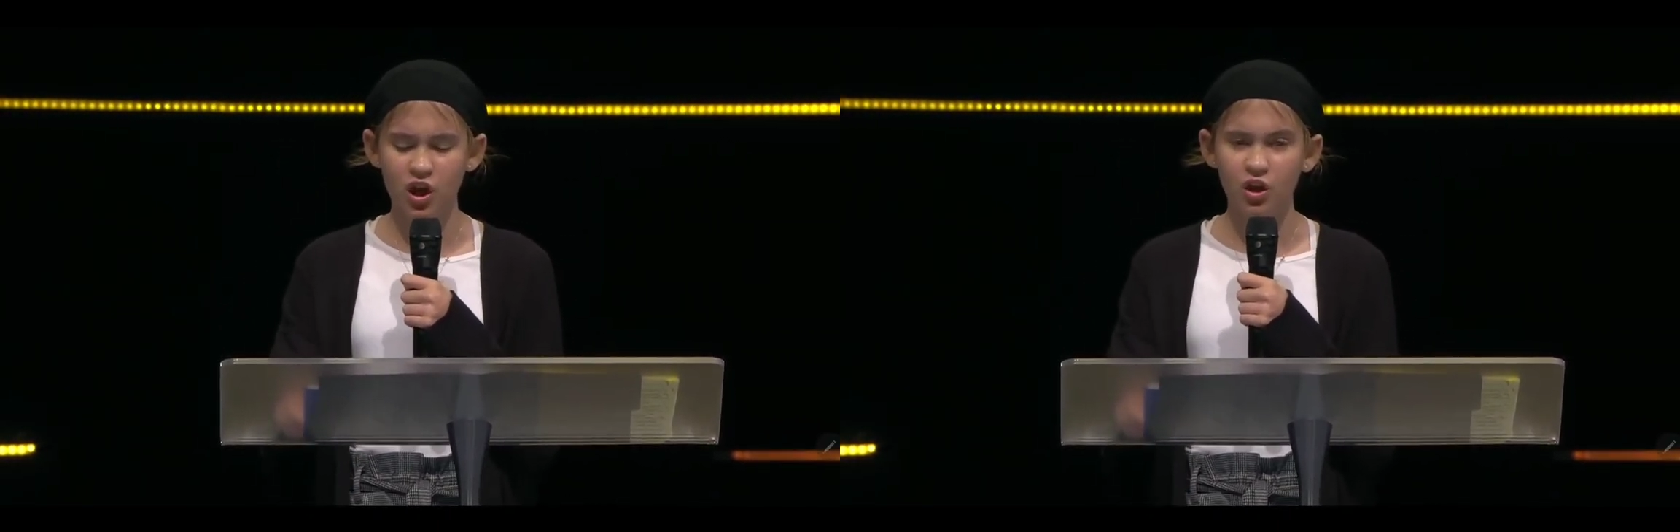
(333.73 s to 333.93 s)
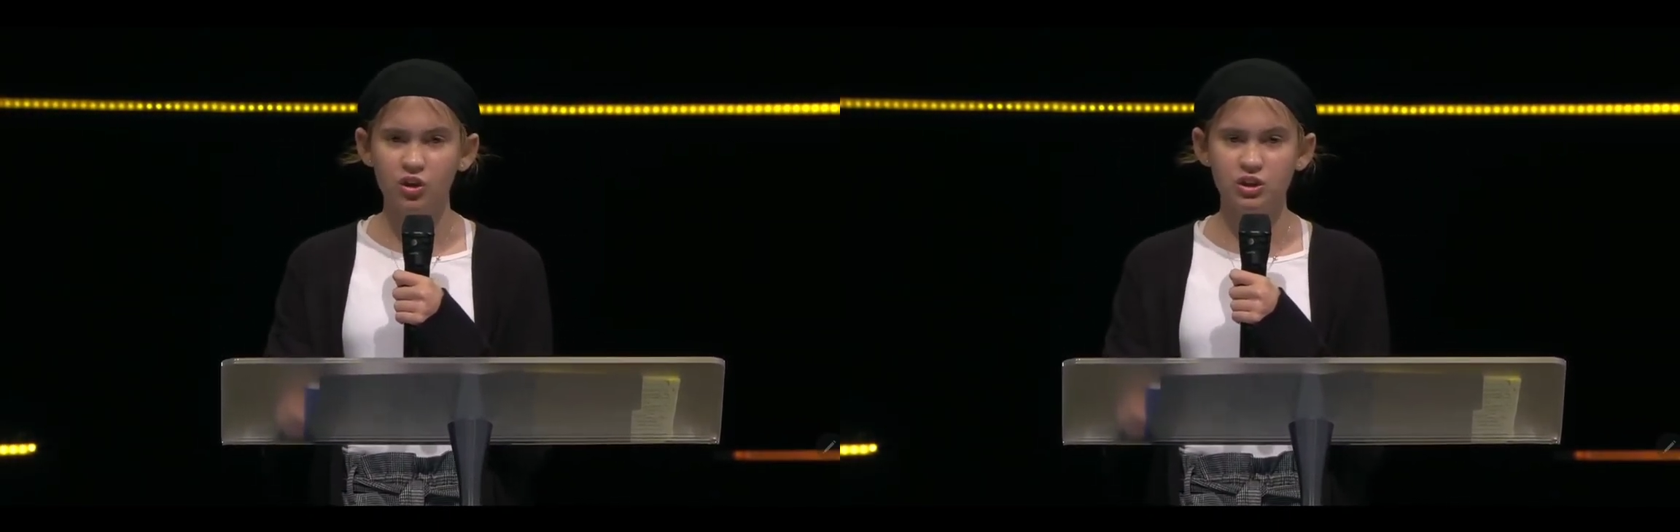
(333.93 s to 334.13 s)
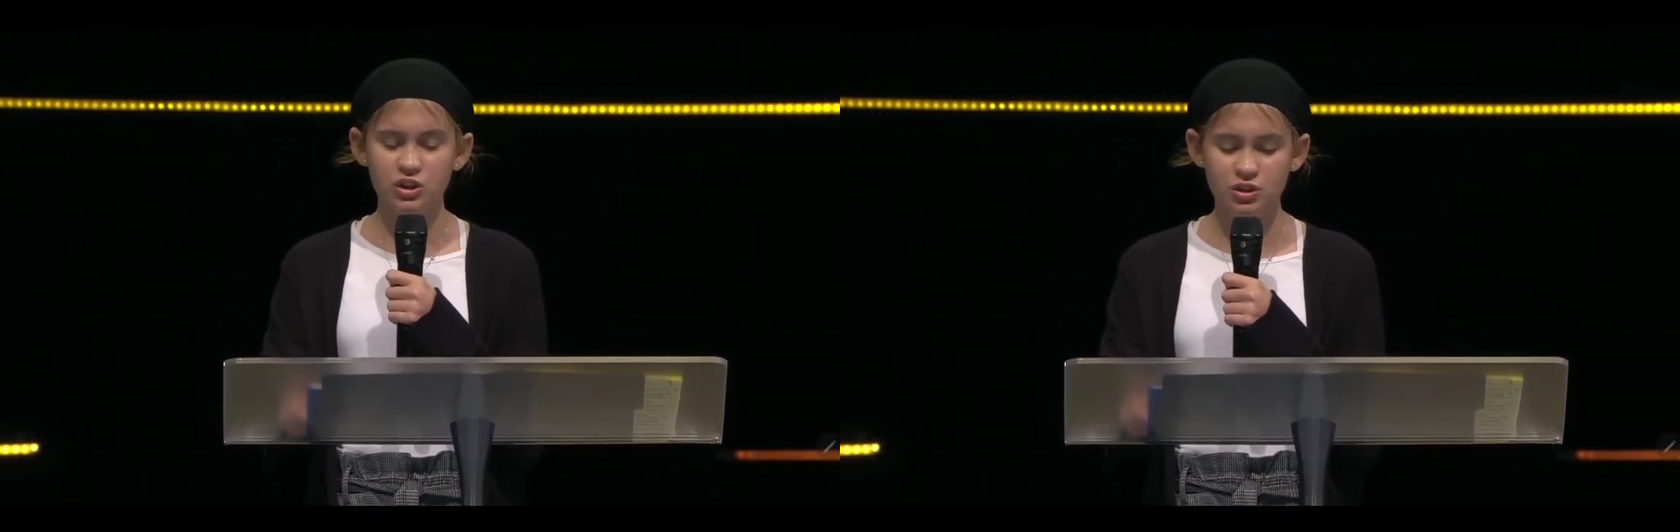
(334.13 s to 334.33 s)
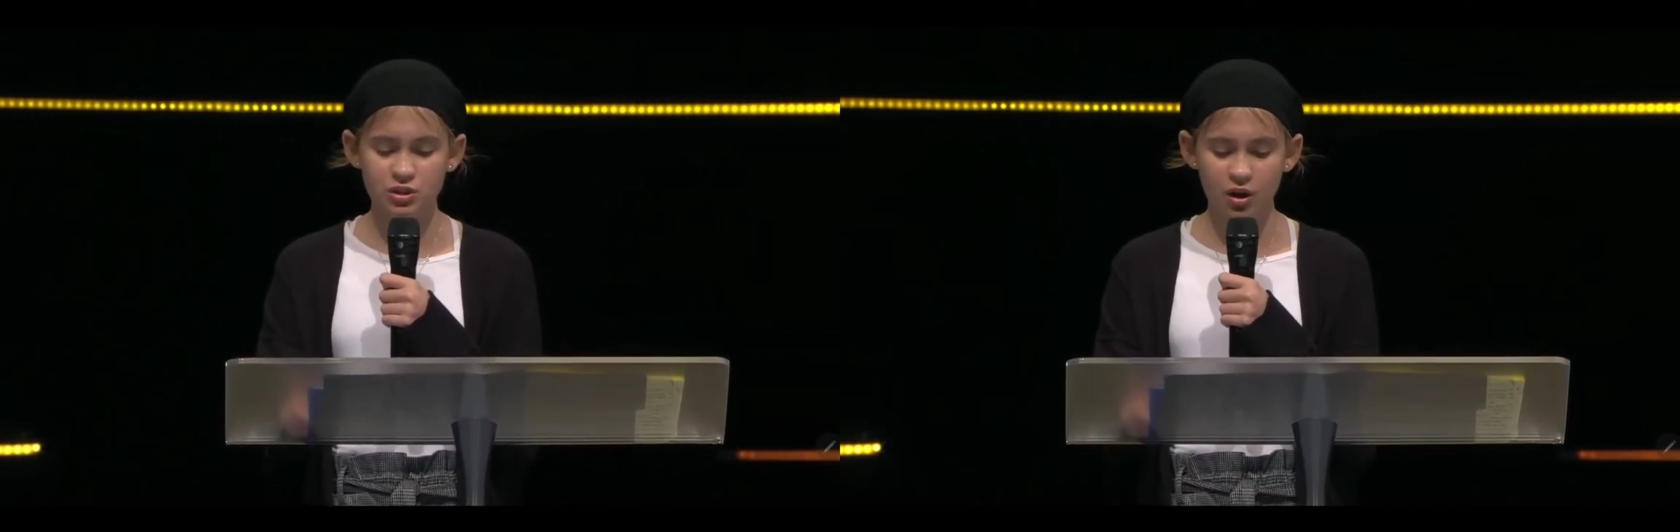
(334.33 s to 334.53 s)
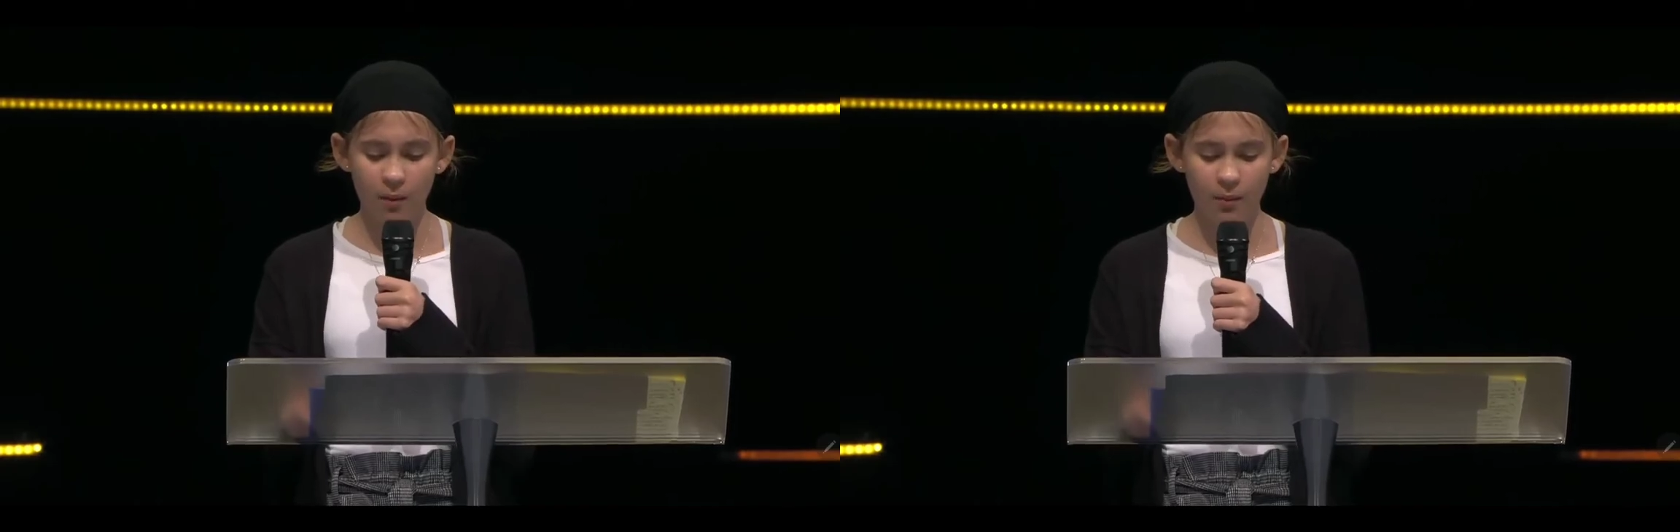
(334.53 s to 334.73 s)
you should
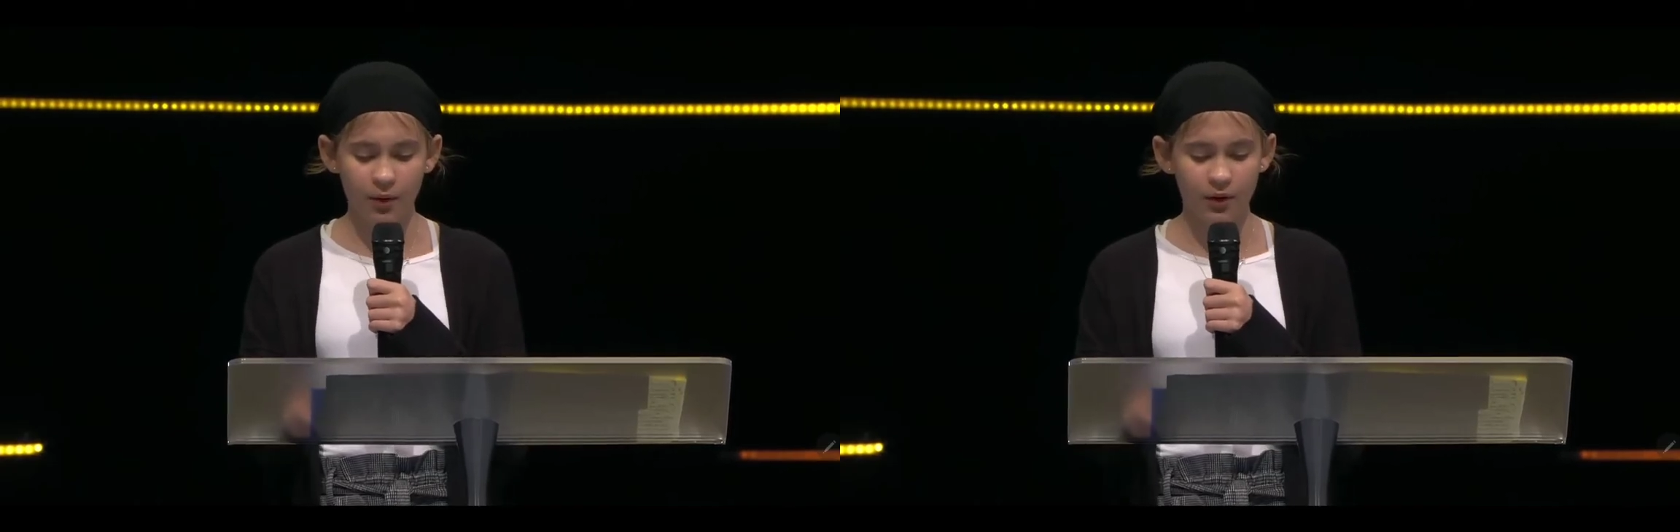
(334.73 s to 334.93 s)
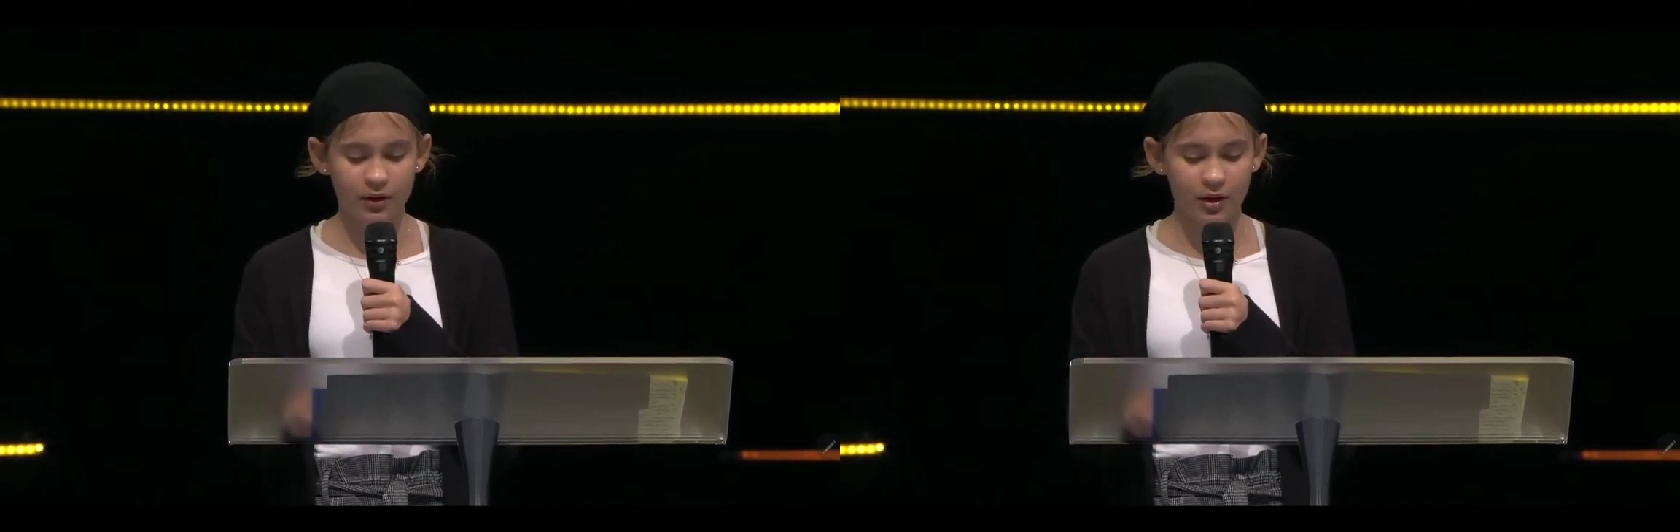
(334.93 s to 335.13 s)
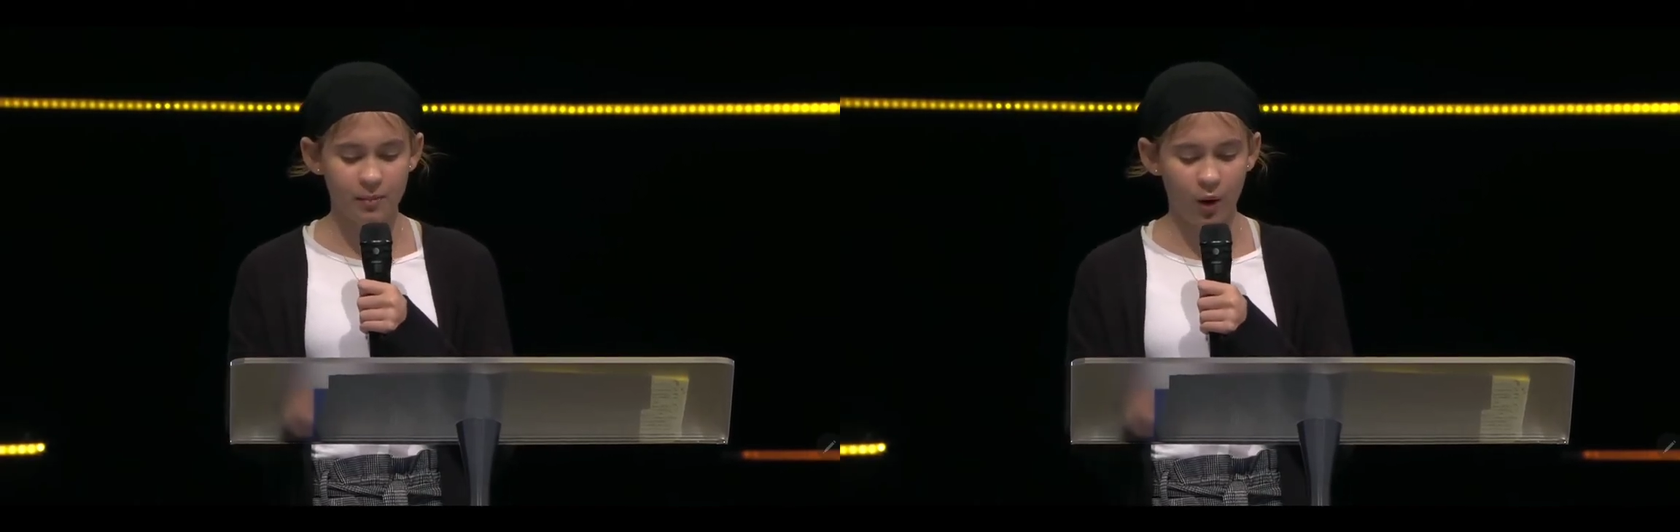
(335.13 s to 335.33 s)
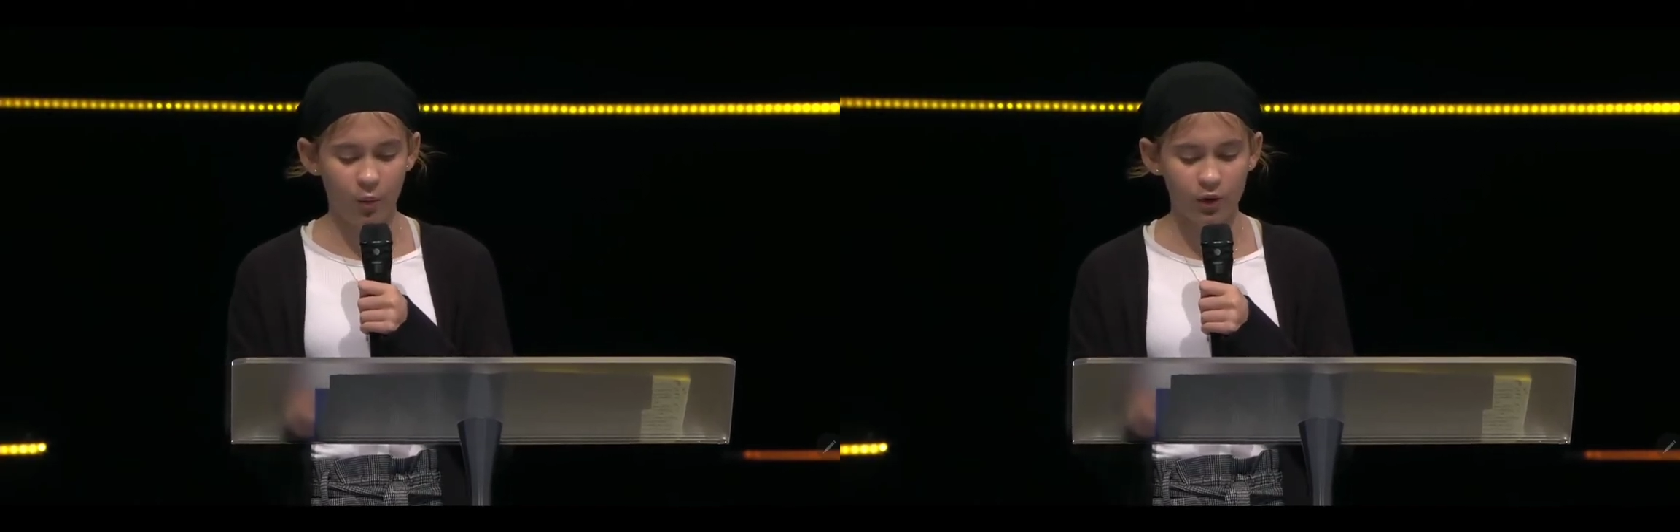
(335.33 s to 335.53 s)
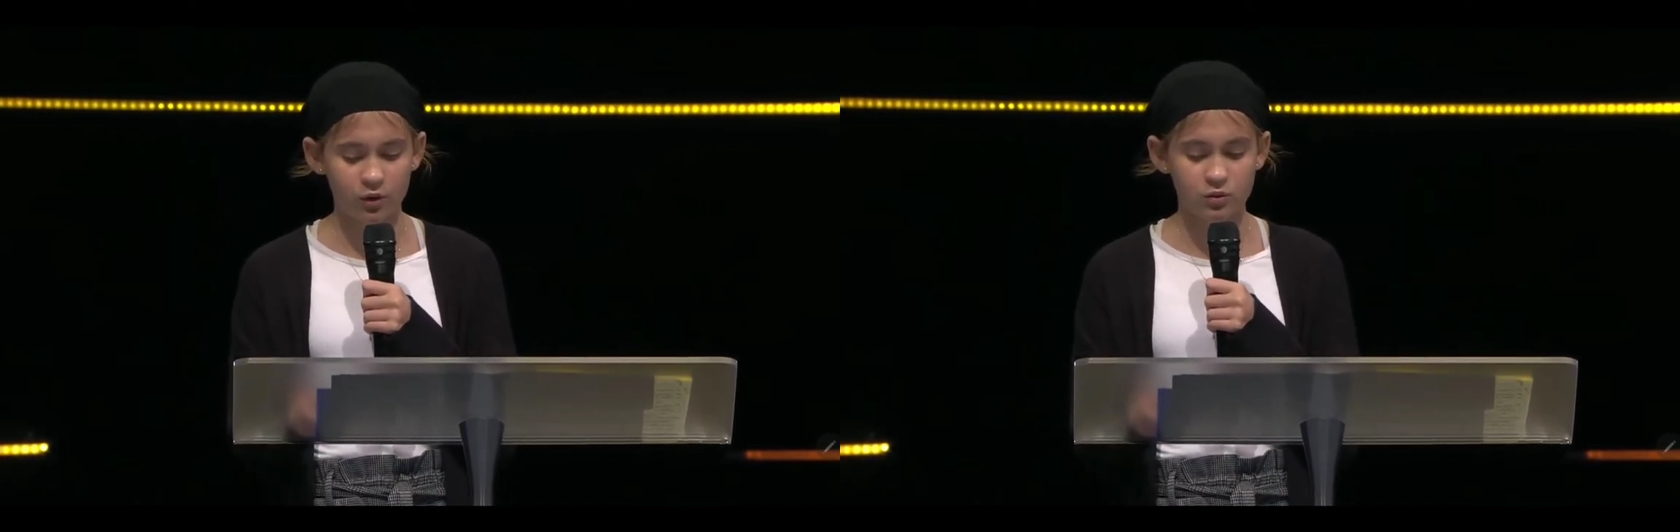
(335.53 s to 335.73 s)
stop worrying about
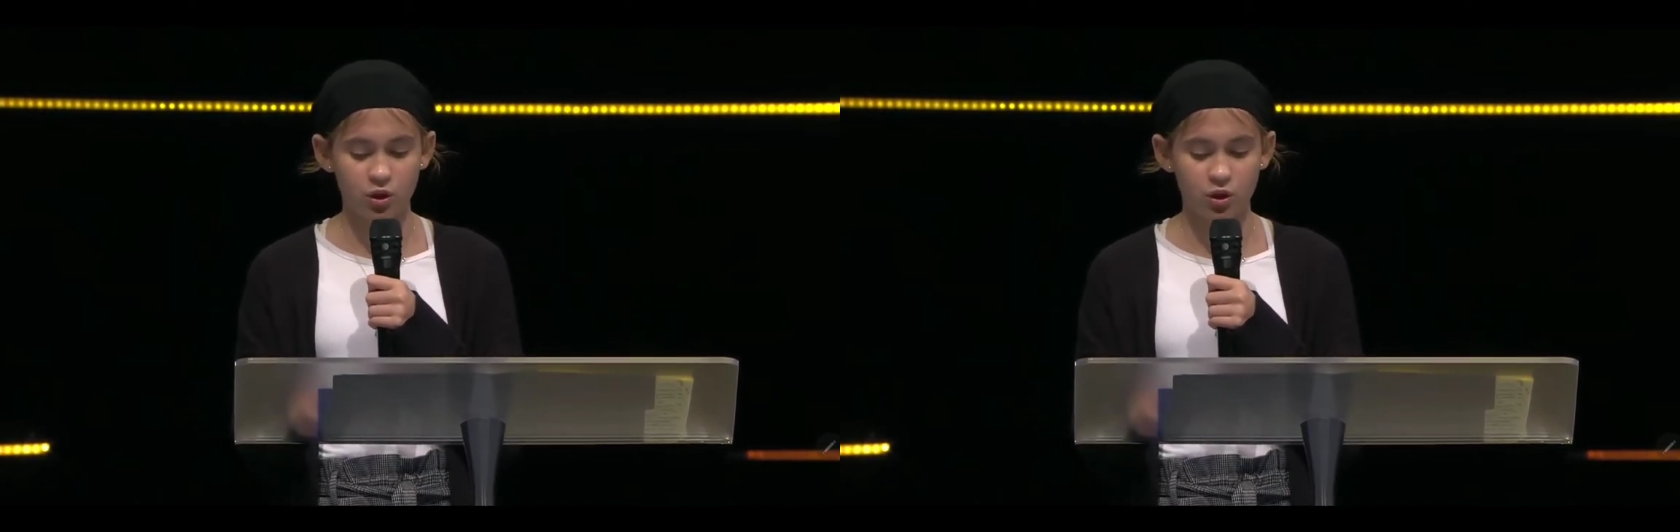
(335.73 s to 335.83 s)
what you